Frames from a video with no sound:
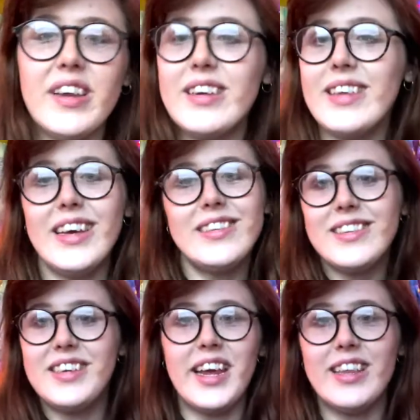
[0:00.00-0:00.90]

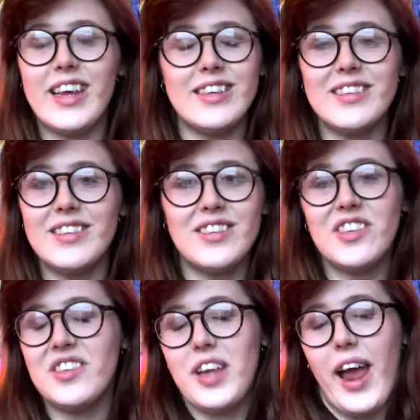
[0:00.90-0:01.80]
exist in these
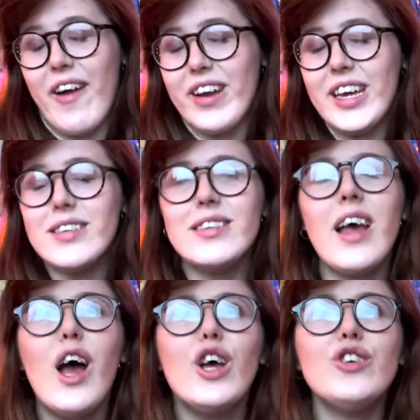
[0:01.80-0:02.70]
areas.
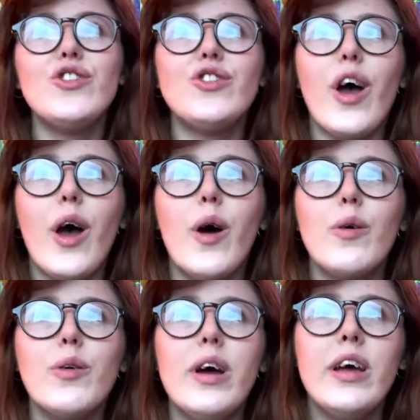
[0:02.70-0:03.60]

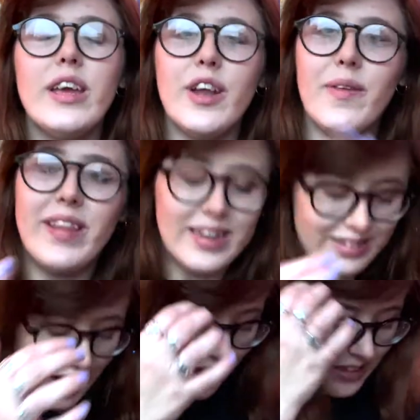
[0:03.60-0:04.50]
So, you know, in these
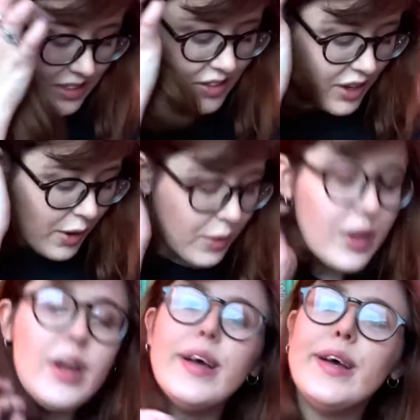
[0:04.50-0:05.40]
days, so
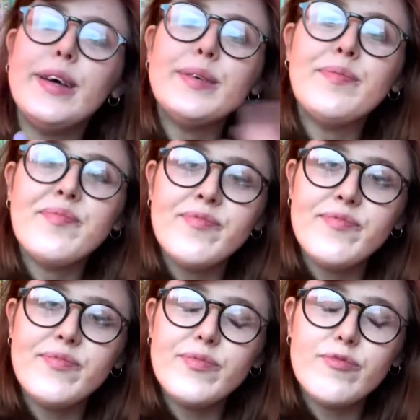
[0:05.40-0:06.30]

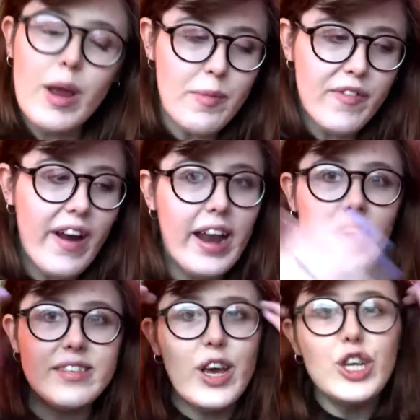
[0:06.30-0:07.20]
rainbow fairy
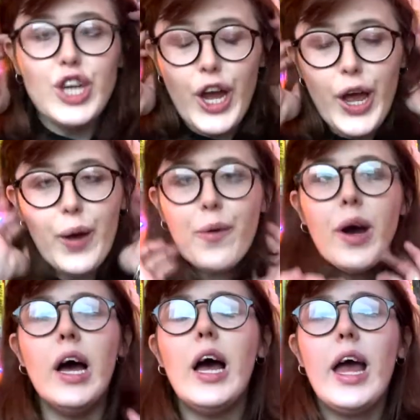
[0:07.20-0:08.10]
lights. Two,
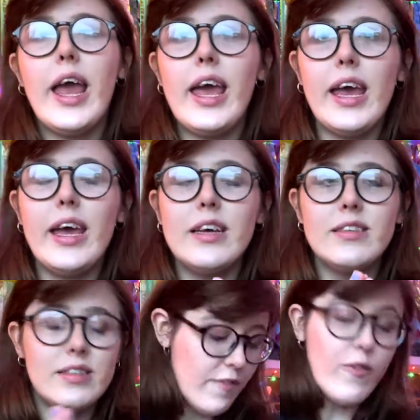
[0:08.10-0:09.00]
it is
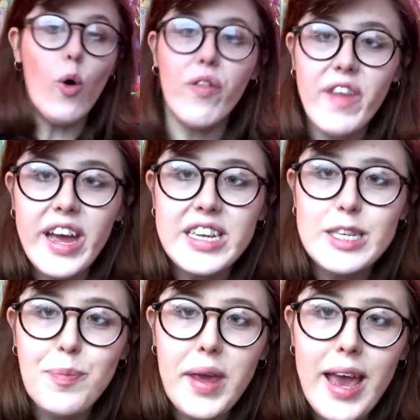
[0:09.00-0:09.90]

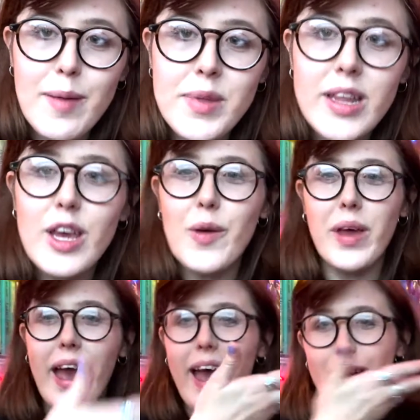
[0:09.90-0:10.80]
4:30 PM in the
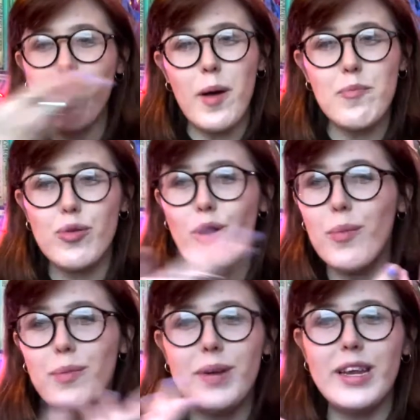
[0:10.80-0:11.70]
UK. I'm
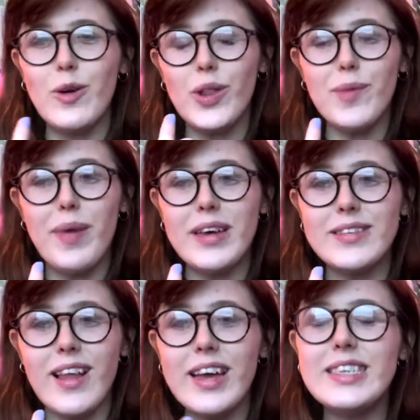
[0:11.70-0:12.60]
probably not the best
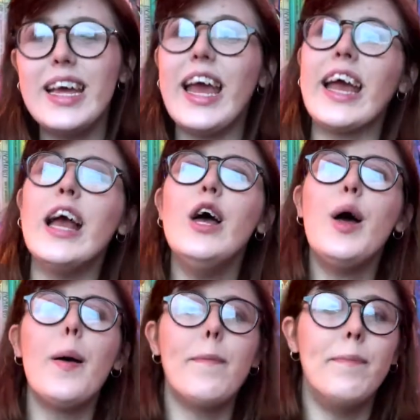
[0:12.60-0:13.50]
lighting,
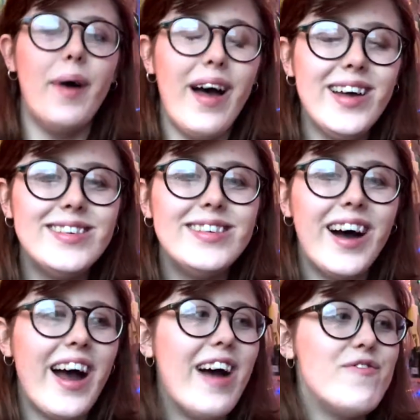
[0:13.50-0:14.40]
but
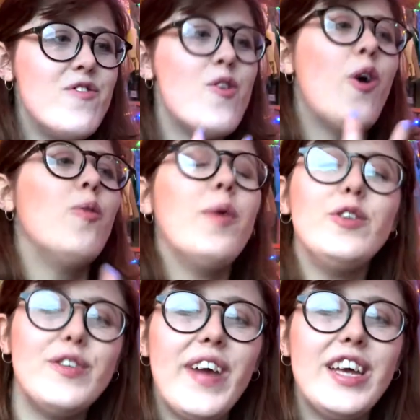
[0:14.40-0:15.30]
I have no
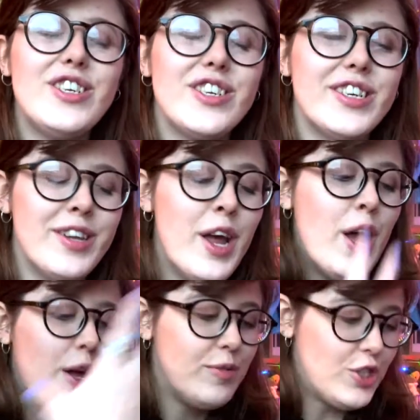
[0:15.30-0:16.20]
motivation
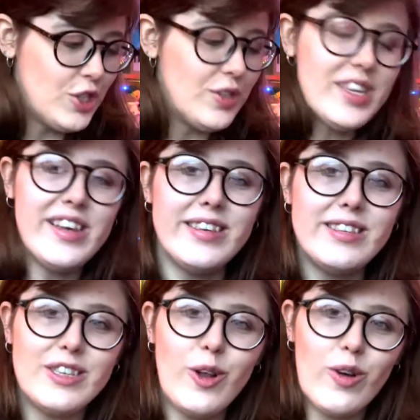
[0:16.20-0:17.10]
due to this
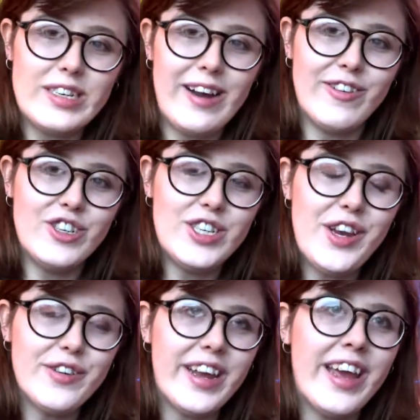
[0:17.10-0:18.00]
lockdown and
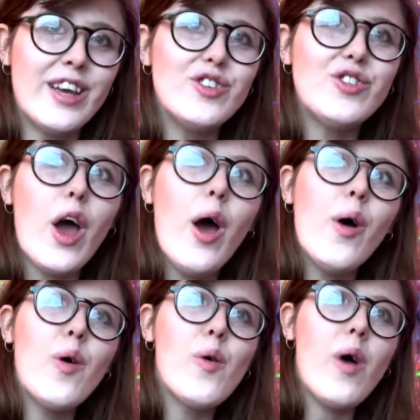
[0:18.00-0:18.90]
shielding,
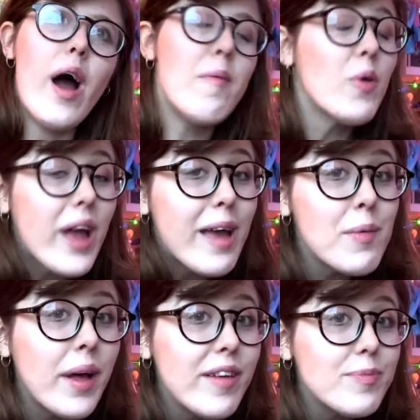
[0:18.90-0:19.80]
so I'm not getting
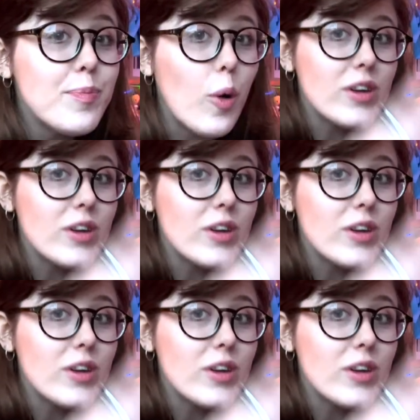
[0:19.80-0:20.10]
my box